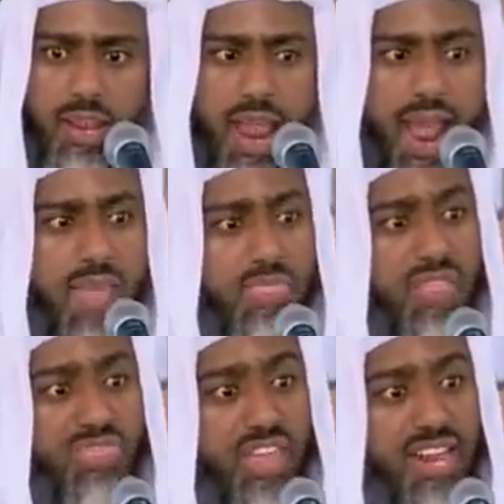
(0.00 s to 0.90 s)
And the
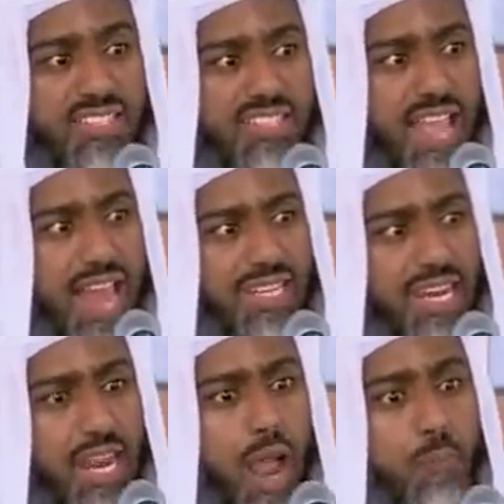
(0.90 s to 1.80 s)
things that
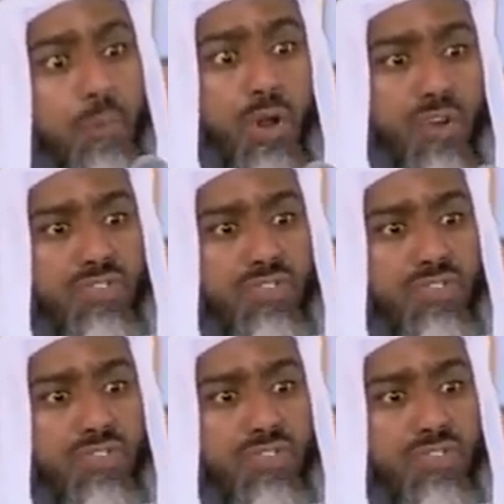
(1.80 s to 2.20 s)
he approved